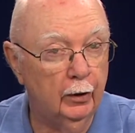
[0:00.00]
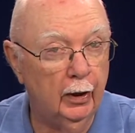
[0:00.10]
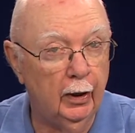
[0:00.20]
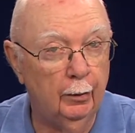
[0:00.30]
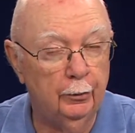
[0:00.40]

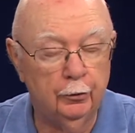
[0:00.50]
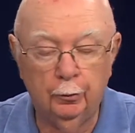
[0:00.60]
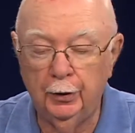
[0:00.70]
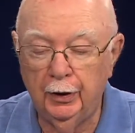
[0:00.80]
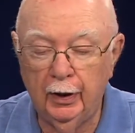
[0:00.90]
carbs
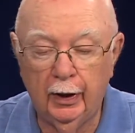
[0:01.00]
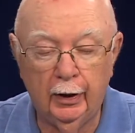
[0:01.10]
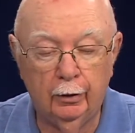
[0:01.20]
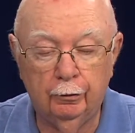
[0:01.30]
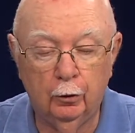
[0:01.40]
from your diet,